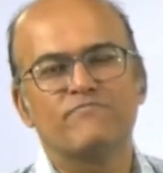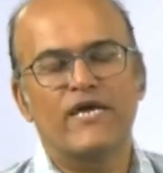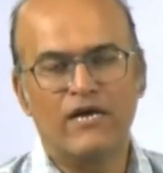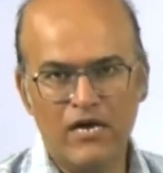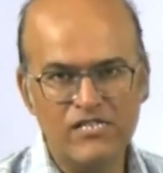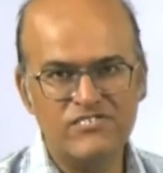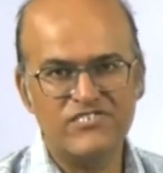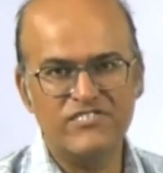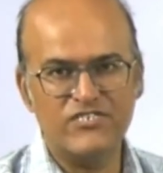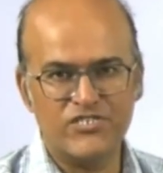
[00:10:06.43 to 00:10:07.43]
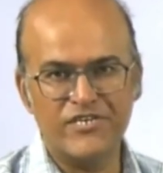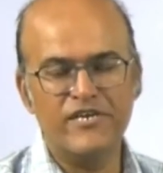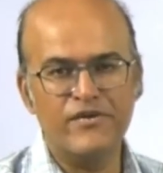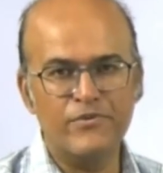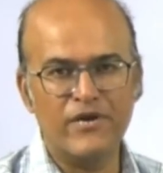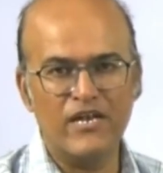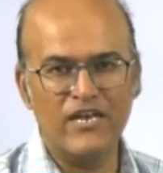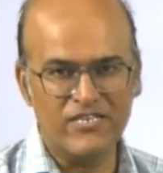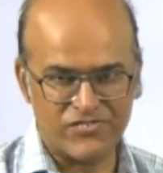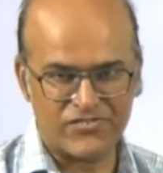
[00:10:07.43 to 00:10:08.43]
by girls in that gender neutral
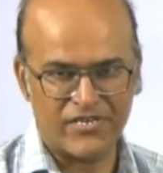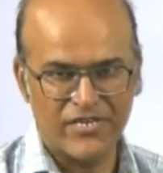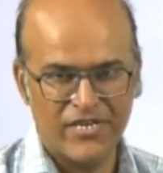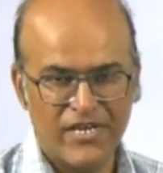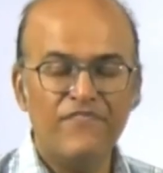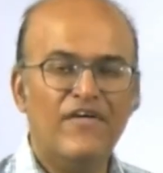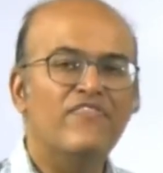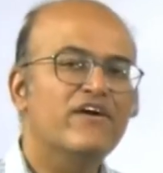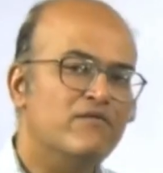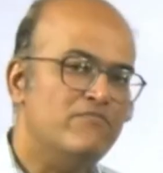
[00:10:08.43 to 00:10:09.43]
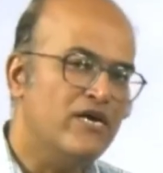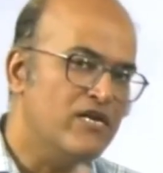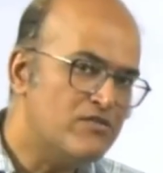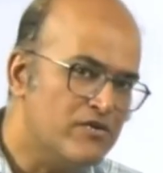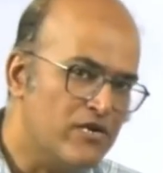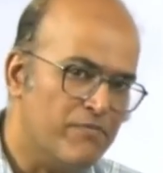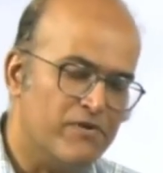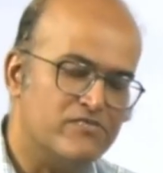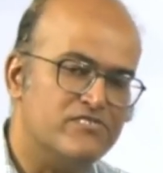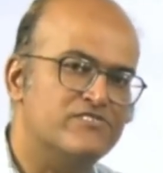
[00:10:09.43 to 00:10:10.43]
list, then the remaining
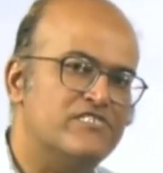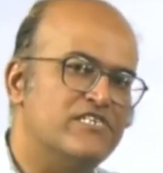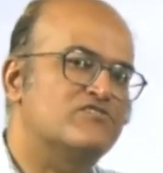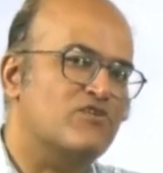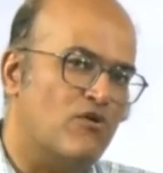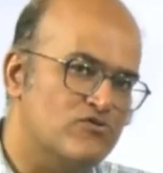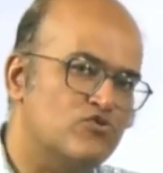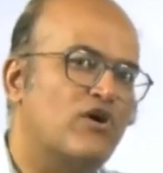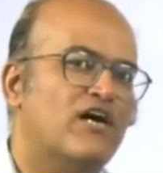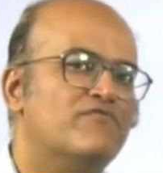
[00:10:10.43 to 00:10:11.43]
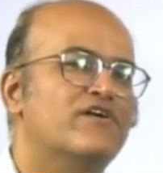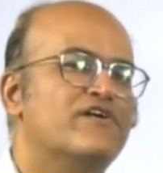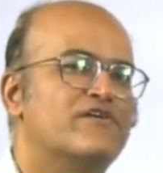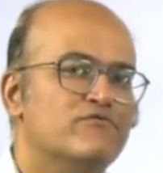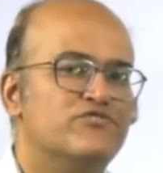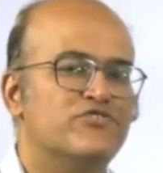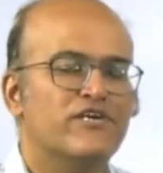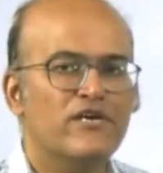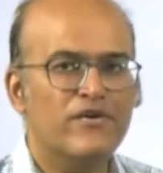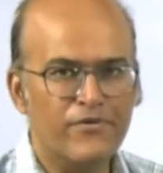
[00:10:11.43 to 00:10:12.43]
30% seats are also converted to
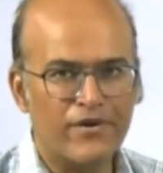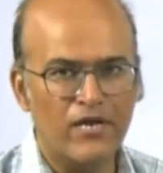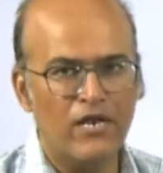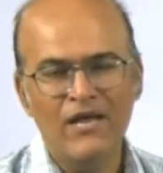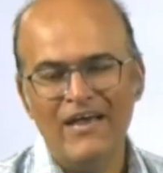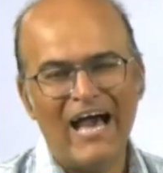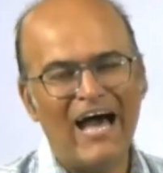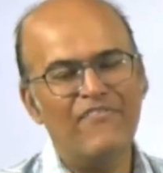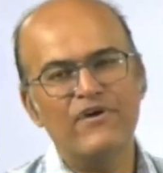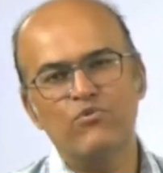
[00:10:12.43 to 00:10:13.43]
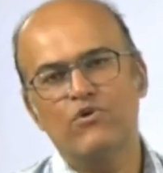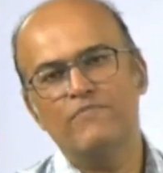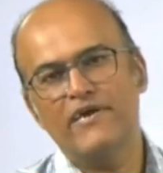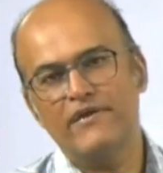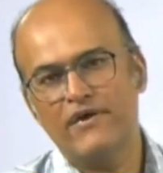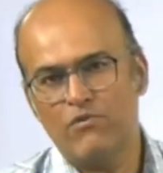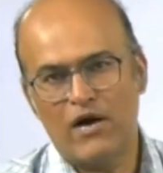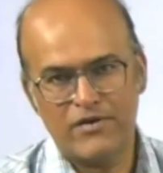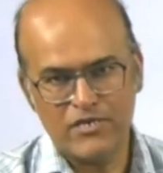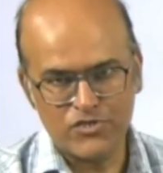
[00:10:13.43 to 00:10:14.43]
general neutral and there won't be any
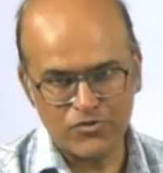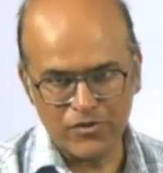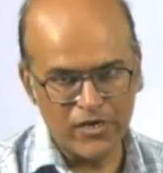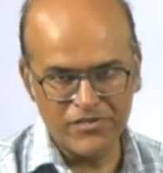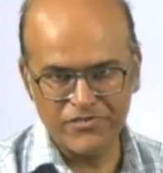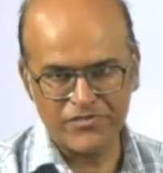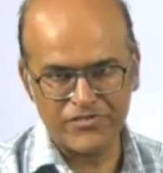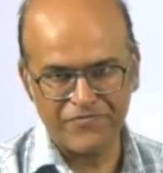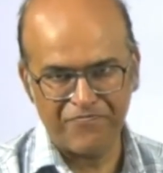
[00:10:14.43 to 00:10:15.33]
advantage to girls,